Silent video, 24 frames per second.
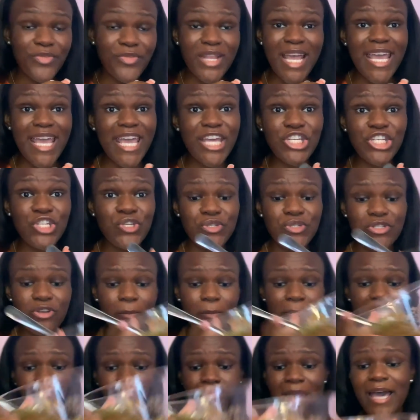and use on
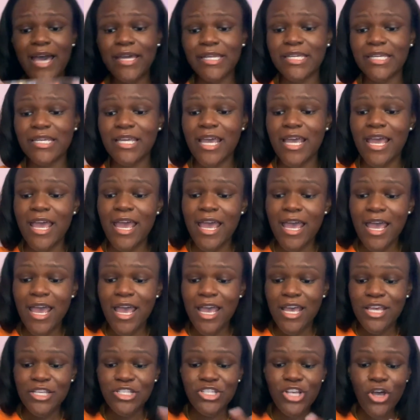my body.
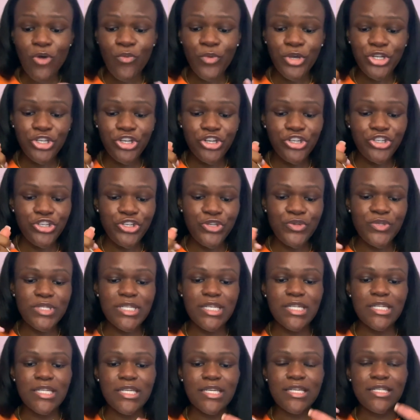So when you're
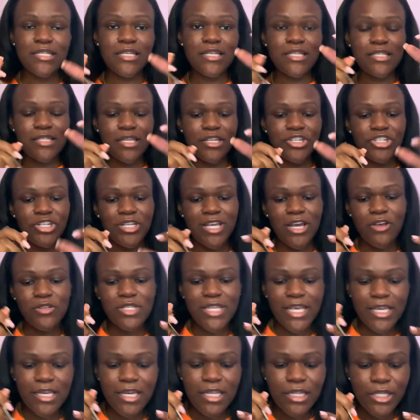using this, essentially I'll
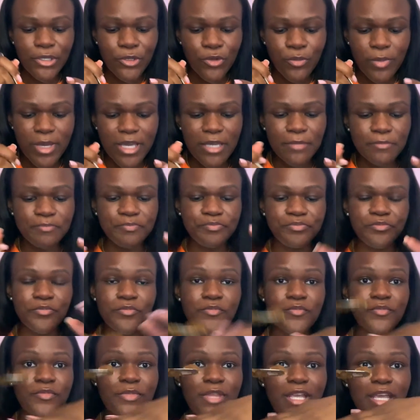take a little bit
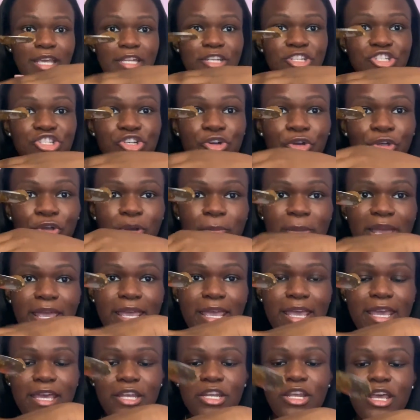and show you on my
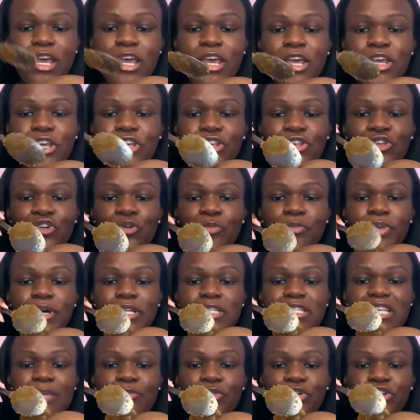hand. You'll put
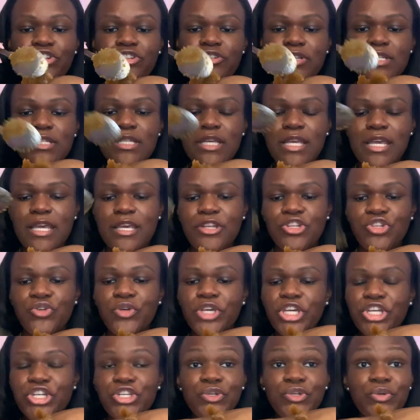some on your skin. You
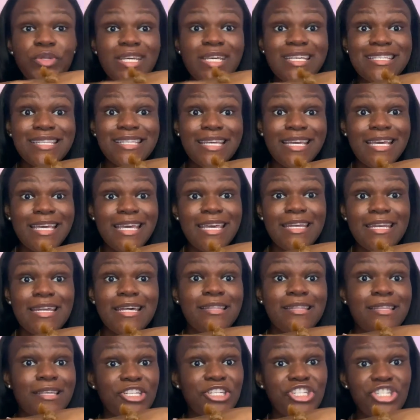can do this in
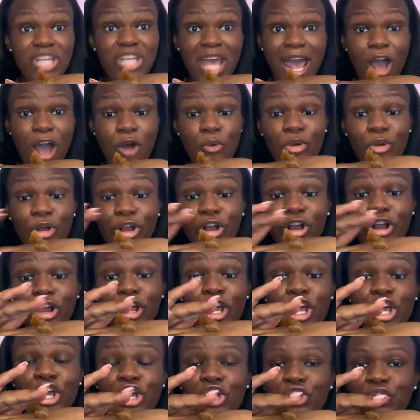the shower.
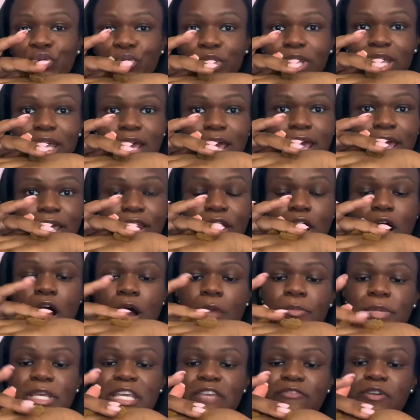You can
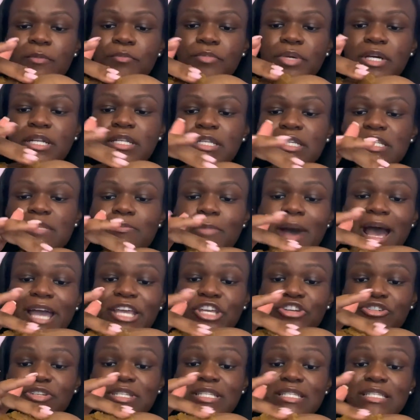even put this by
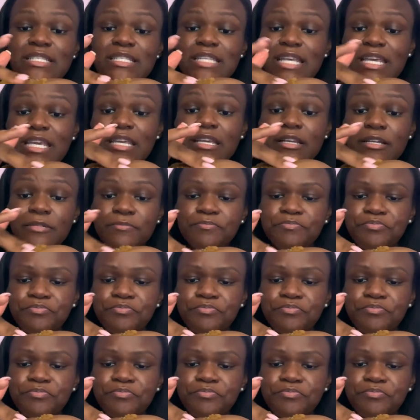your sink